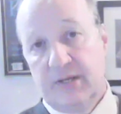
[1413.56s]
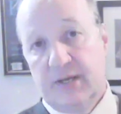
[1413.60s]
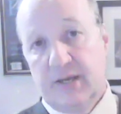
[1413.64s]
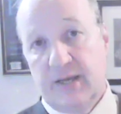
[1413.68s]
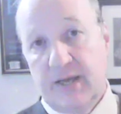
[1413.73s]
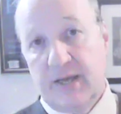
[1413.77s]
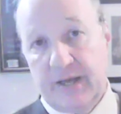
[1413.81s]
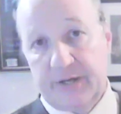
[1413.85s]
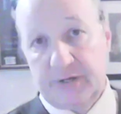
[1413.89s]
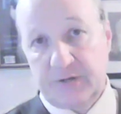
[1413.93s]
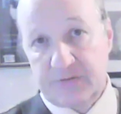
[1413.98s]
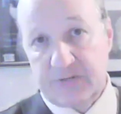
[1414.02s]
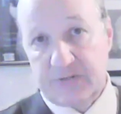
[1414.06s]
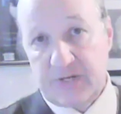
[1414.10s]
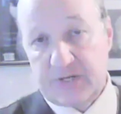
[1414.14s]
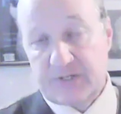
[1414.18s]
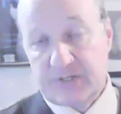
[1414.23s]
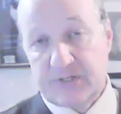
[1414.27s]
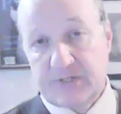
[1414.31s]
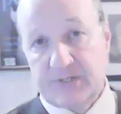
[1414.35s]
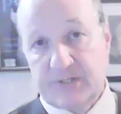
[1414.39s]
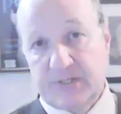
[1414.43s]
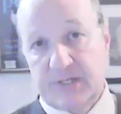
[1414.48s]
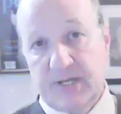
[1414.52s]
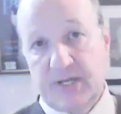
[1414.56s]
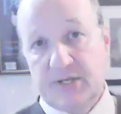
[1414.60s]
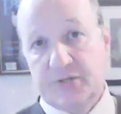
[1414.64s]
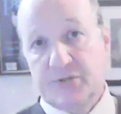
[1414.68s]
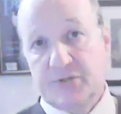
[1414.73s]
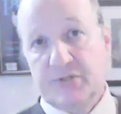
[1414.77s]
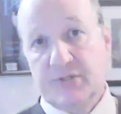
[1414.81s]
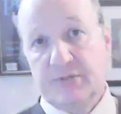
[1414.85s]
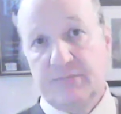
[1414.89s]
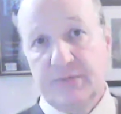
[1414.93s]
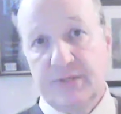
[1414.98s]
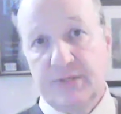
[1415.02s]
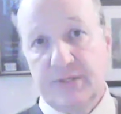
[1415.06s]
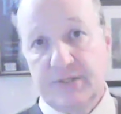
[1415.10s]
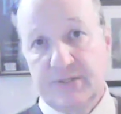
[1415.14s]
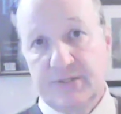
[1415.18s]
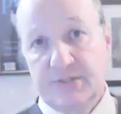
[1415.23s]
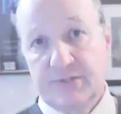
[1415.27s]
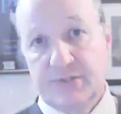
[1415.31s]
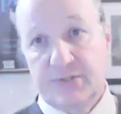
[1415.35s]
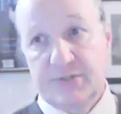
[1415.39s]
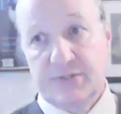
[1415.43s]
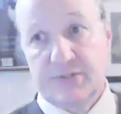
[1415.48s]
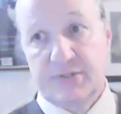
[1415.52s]
accusations against him. And
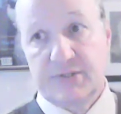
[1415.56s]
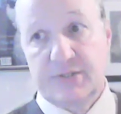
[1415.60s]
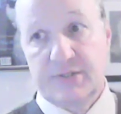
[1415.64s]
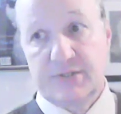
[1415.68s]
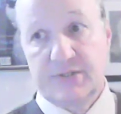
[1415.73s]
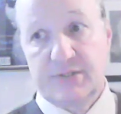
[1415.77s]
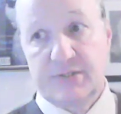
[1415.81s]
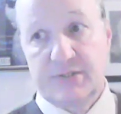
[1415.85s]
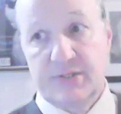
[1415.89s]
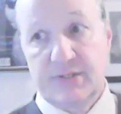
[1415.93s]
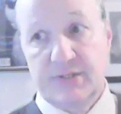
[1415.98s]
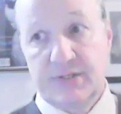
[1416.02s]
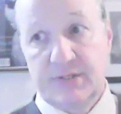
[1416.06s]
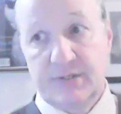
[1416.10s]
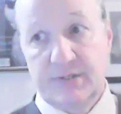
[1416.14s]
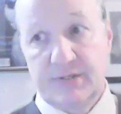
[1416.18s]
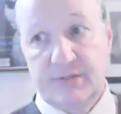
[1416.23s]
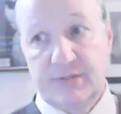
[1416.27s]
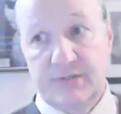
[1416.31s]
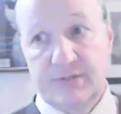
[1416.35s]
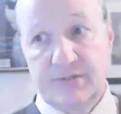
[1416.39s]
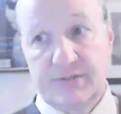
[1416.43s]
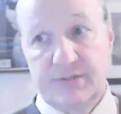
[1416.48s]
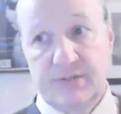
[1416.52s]
it's